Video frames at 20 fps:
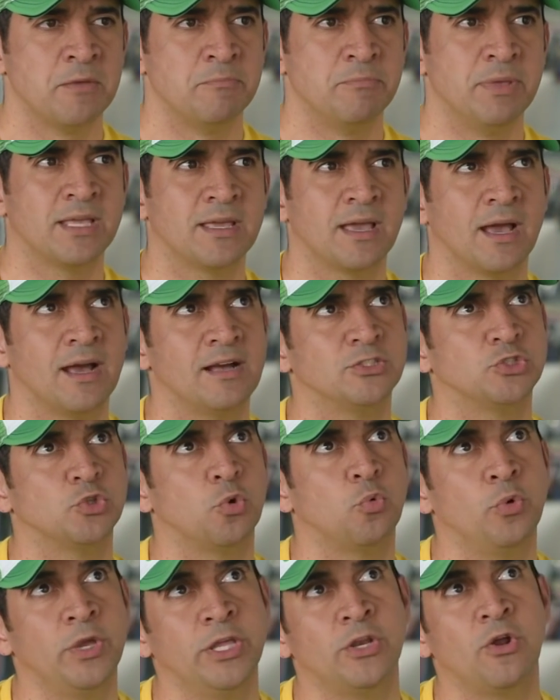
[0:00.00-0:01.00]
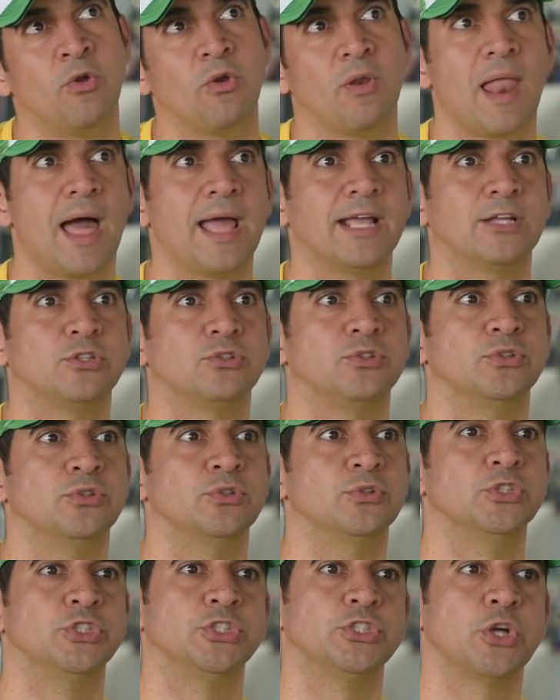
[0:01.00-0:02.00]
Because we don't like
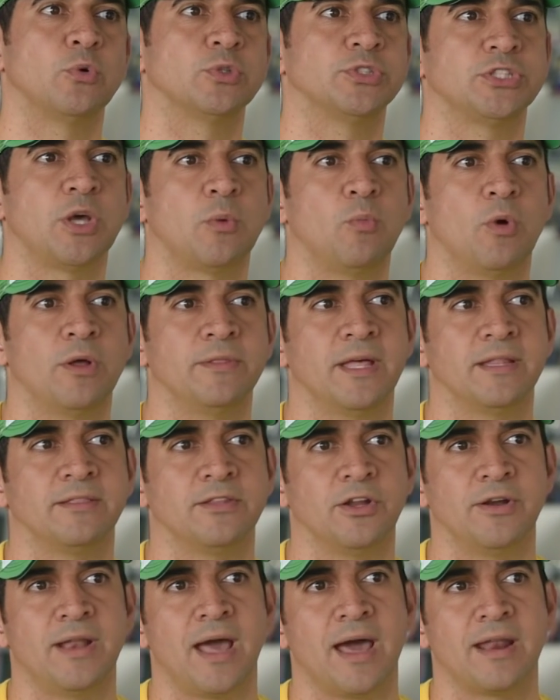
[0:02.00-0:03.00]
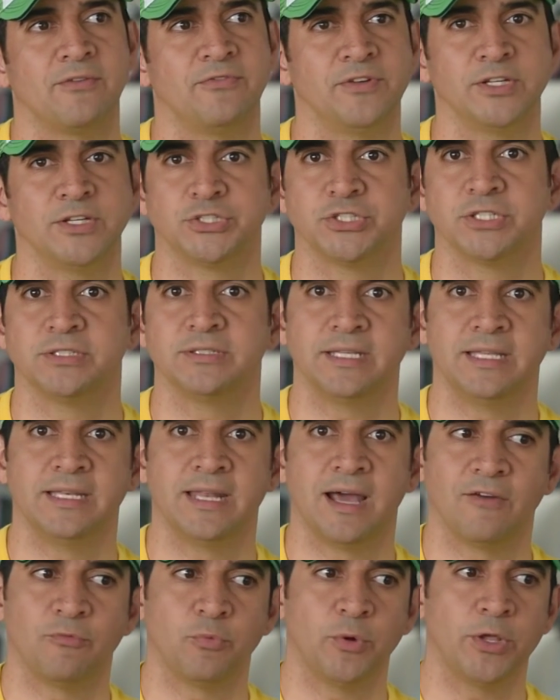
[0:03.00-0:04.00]
to show someone that they're not efficient
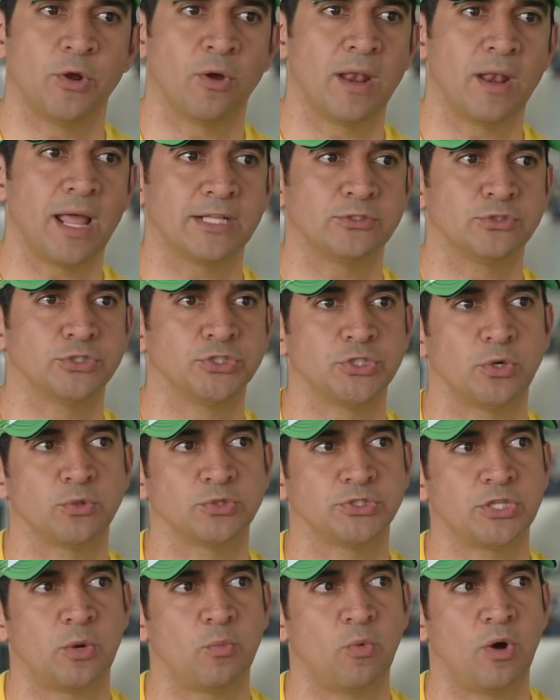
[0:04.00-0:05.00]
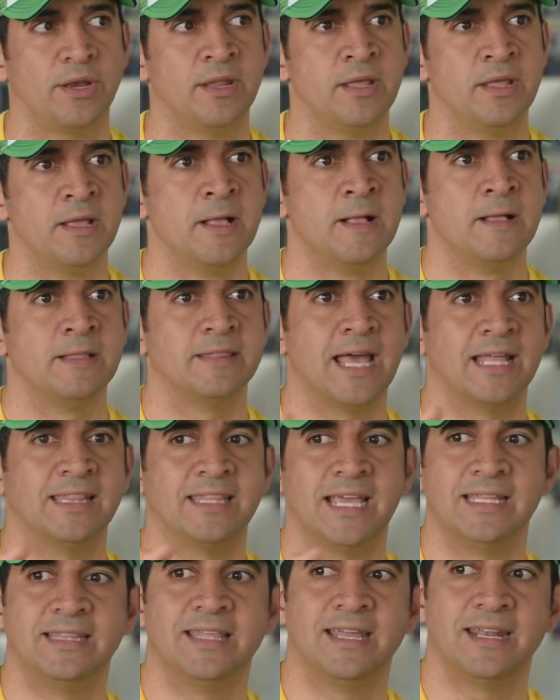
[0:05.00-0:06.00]
enough. We don't like to show someone that
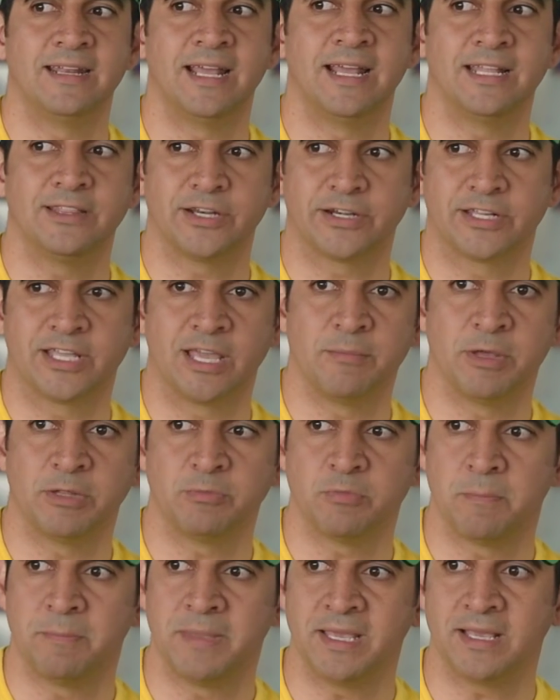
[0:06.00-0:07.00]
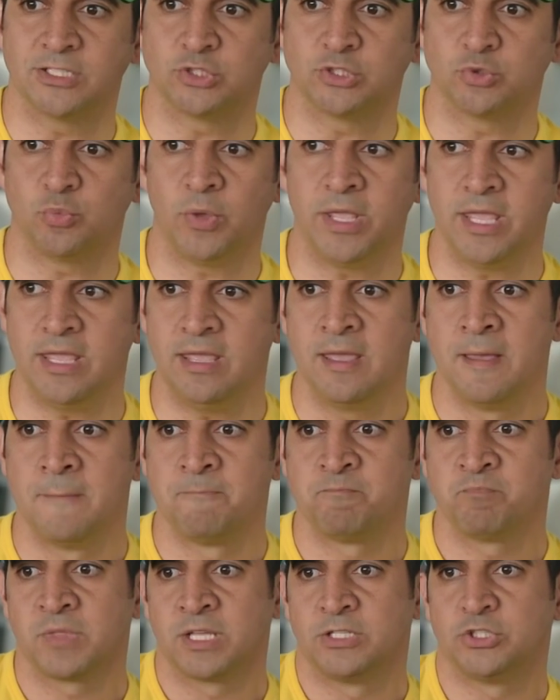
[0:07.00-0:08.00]
they didn't hit their commitment because we
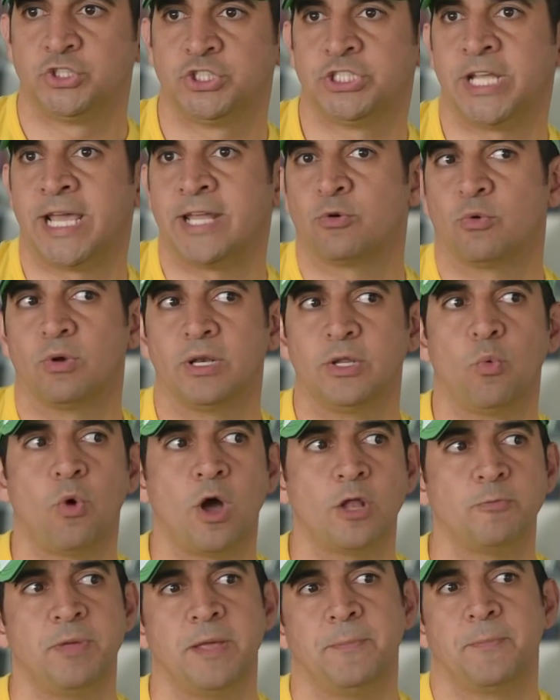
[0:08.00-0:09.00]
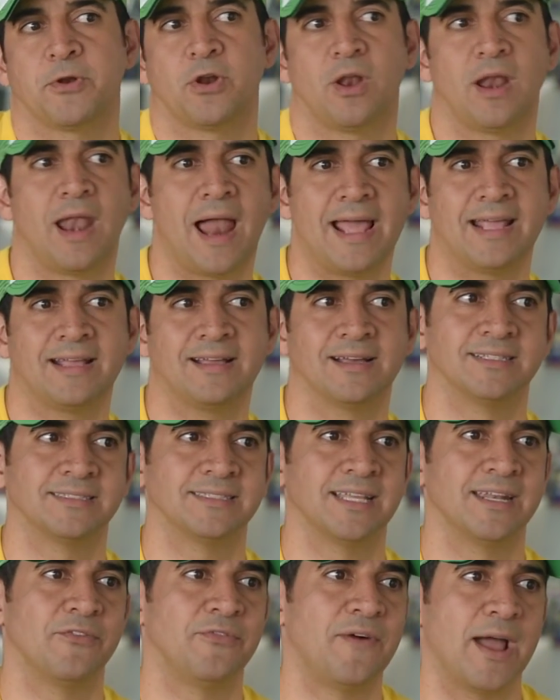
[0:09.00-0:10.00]
generally want people to like
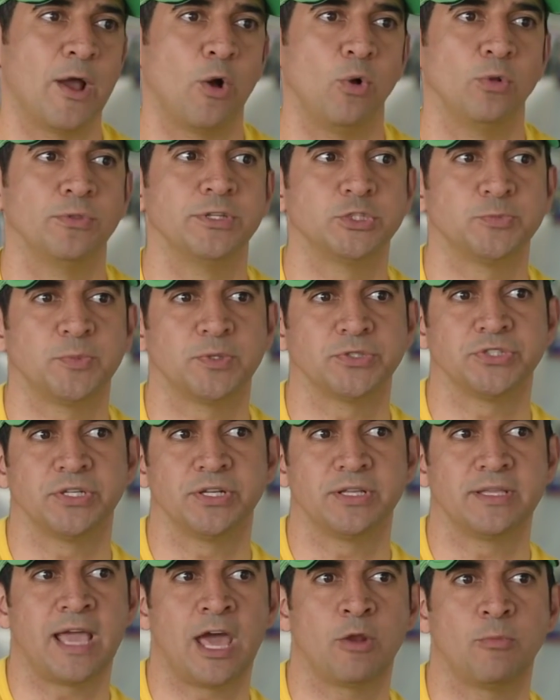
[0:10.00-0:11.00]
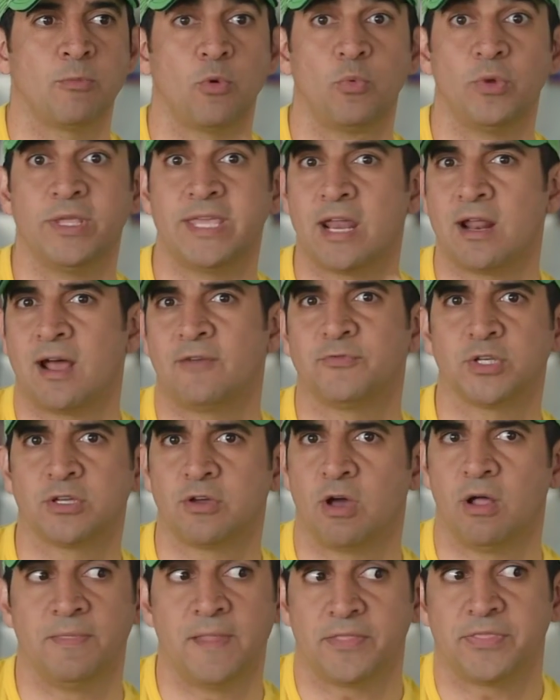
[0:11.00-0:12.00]
us. And if I hold this person accountable, we get off the
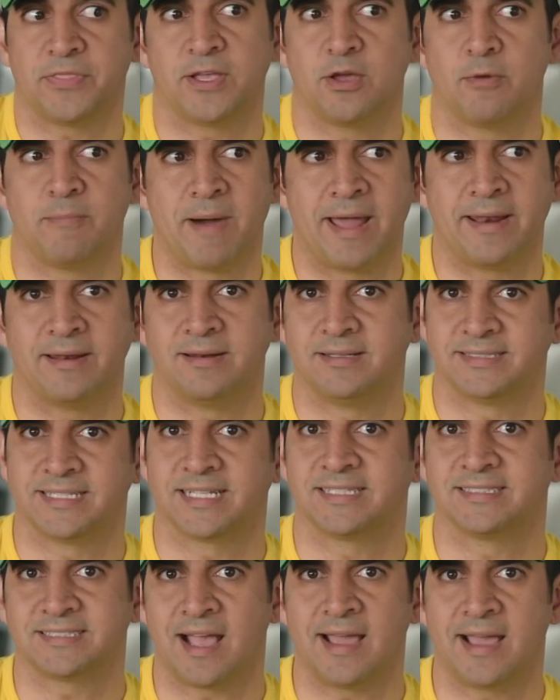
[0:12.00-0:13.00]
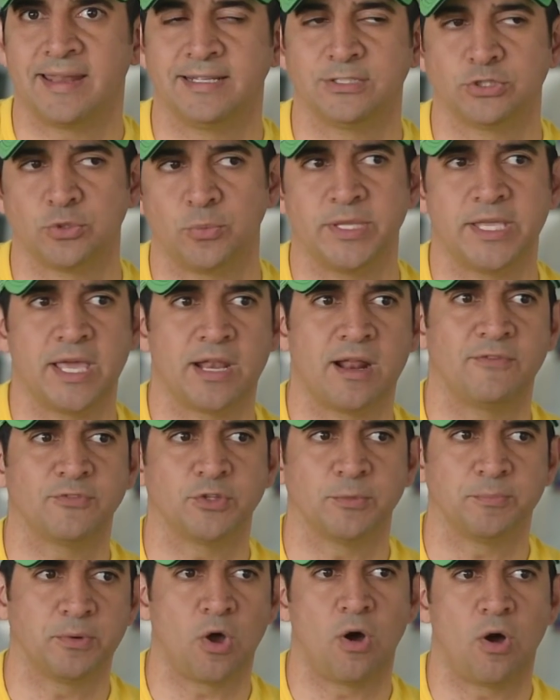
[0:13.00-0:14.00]
call, nothing about it is exciting. So we get off
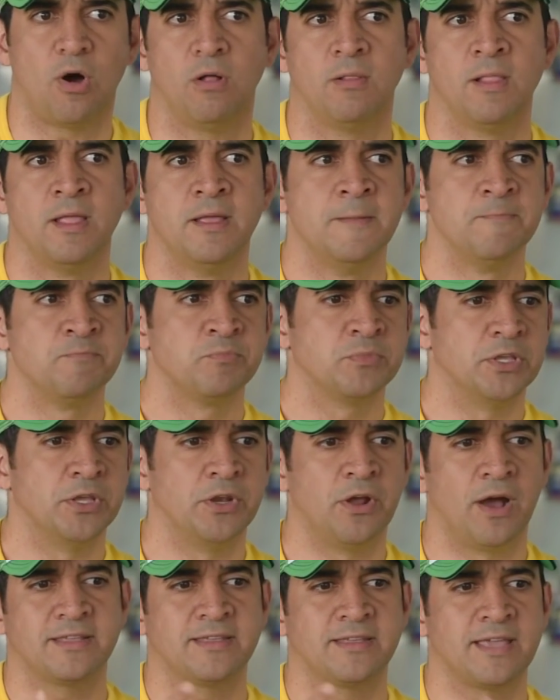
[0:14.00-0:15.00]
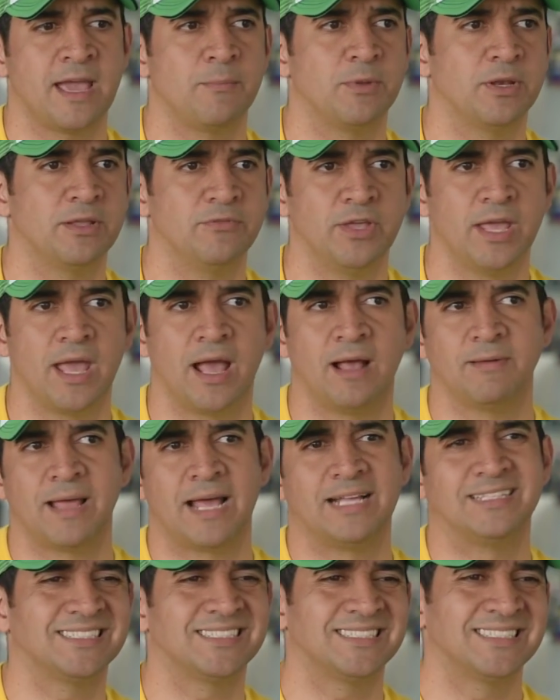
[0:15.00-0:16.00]
the call, you know, I can't believe
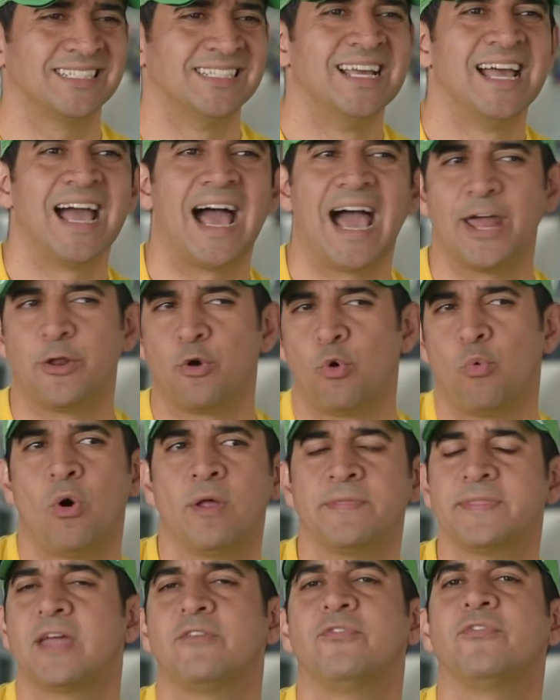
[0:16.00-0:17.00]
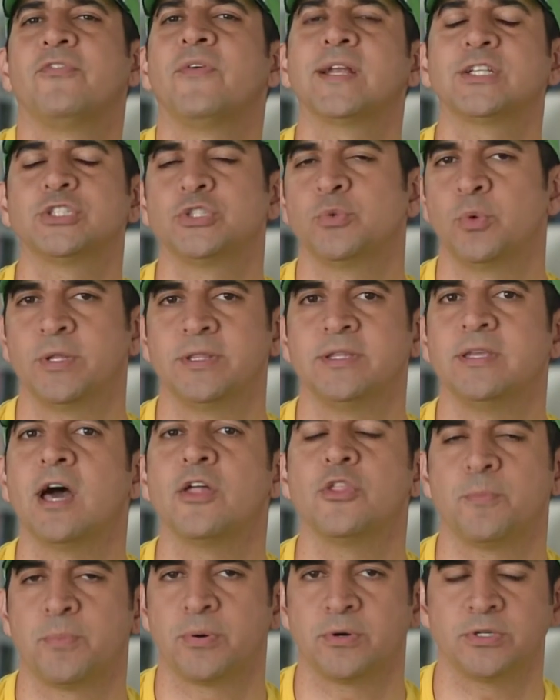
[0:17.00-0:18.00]
I don't want that friction with the
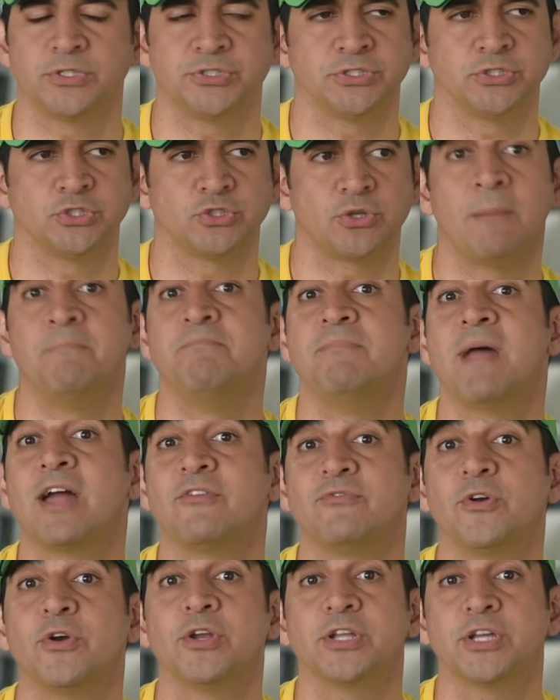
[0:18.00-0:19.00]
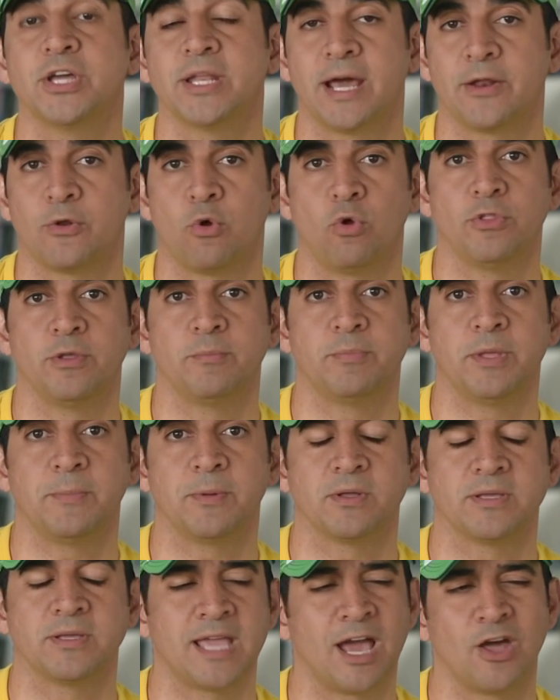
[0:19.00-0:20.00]
other person. So I'm not very good at holding
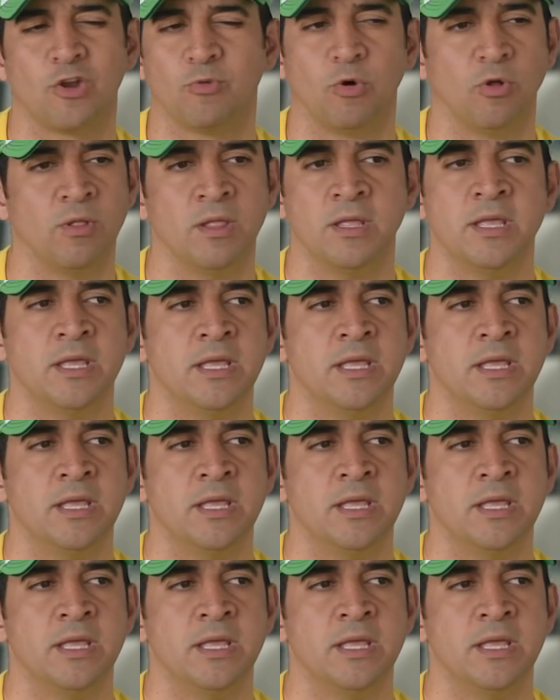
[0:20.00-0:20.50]
people accountable.